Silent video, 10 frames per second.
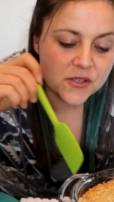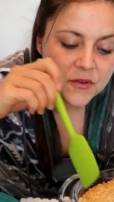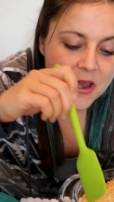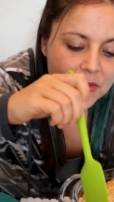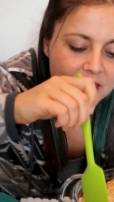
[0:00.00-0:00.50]

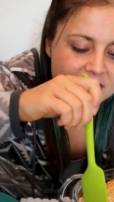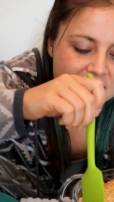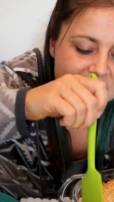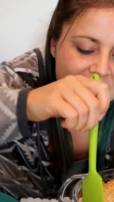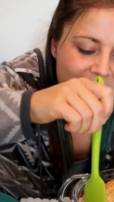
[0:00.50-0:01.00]
so now
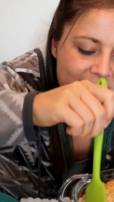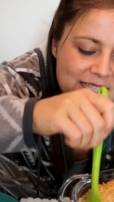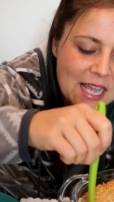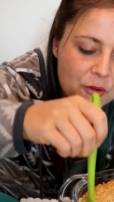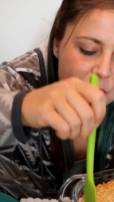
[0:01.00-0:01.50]
let's
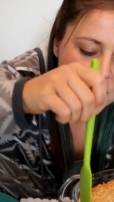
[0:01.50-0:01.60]
slice out a